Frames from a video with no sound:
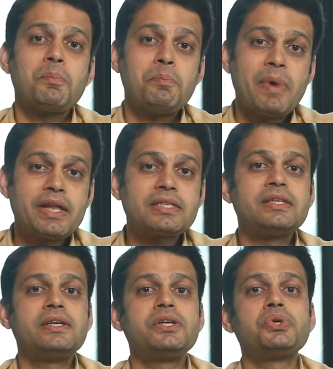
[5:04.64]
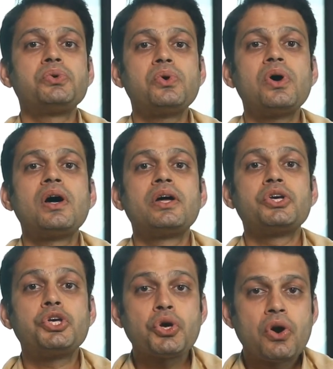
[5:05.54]
medicine to
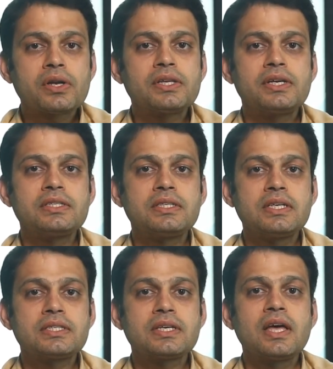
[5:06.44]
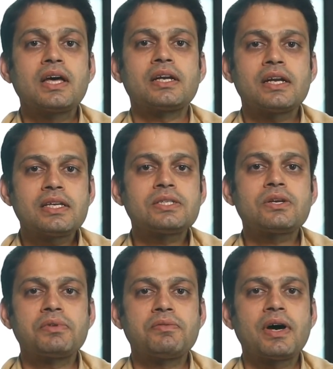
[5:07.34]
cure the disease. Rest
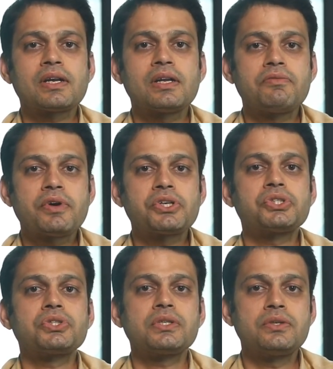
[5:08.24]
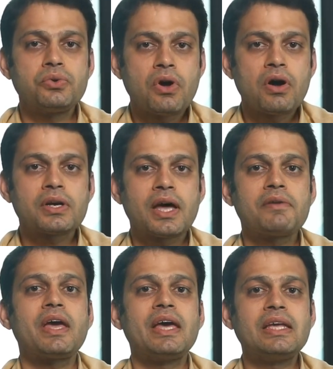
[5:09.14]
of the viral infection do not
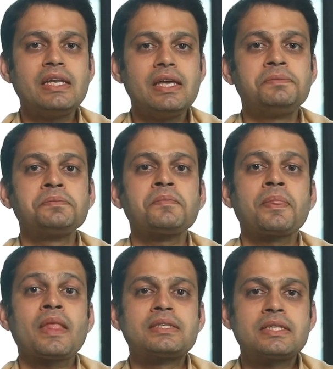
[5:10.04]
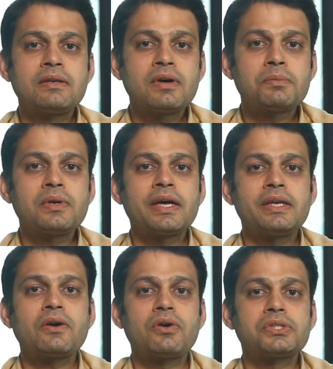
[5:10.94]
have any silver
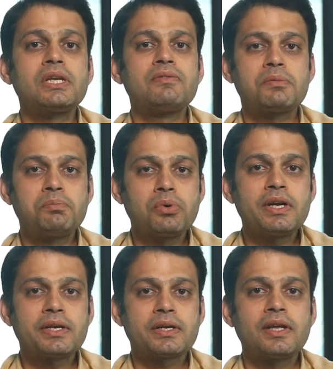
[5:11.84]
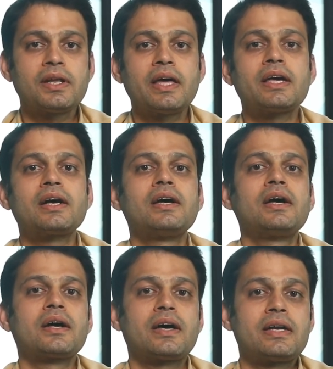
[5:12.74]
lining or silver bullet. Like
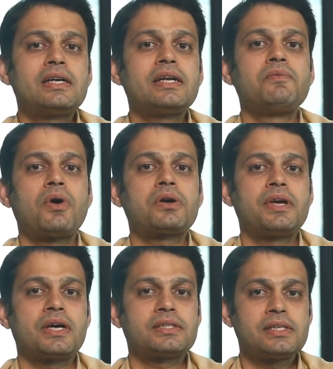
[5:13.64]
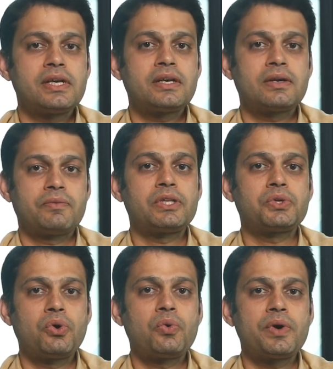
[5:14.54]
currently what we are seeing with
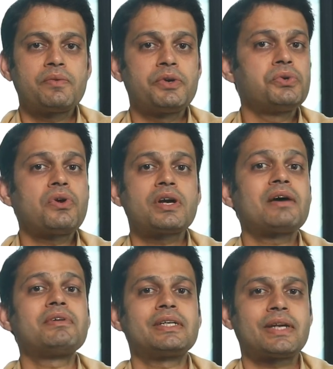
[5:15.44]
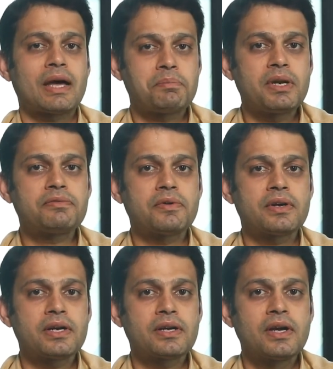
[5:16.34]
COVID, we do not have a tablet for it.